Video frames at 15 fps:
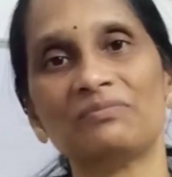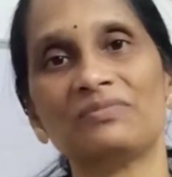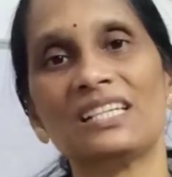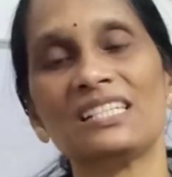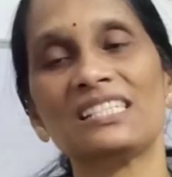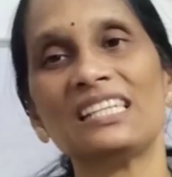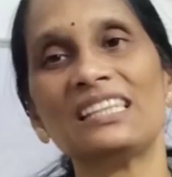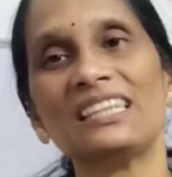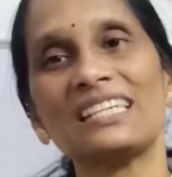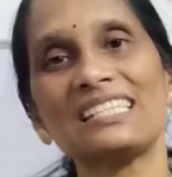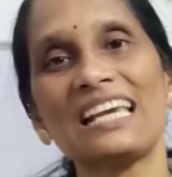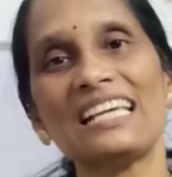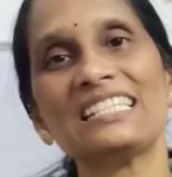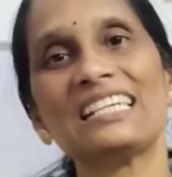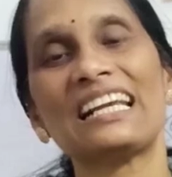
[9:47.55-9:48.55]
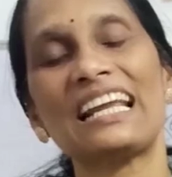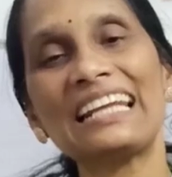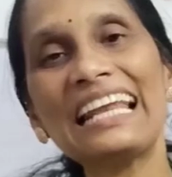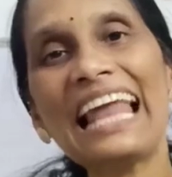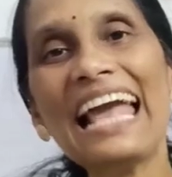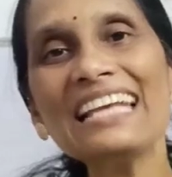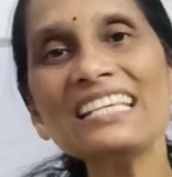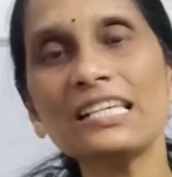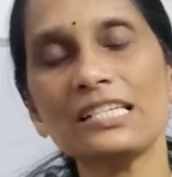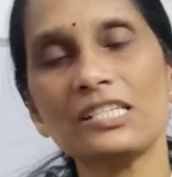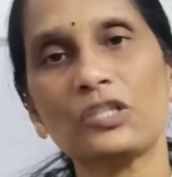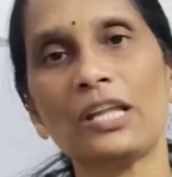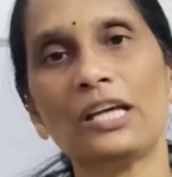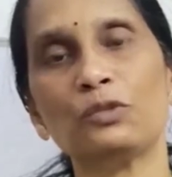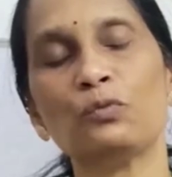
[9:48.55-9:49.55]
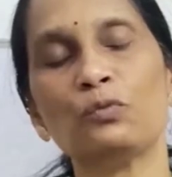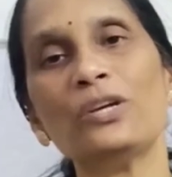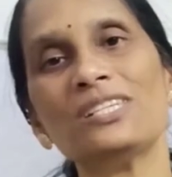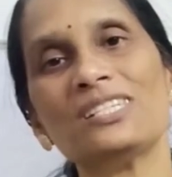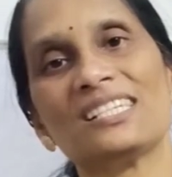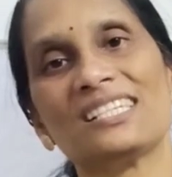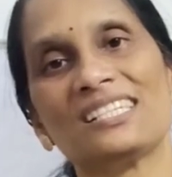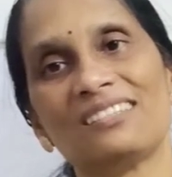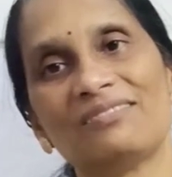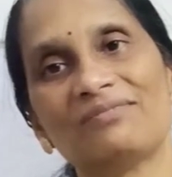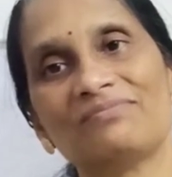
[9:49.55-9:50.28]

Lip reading: The synthesizer analyzes that voice,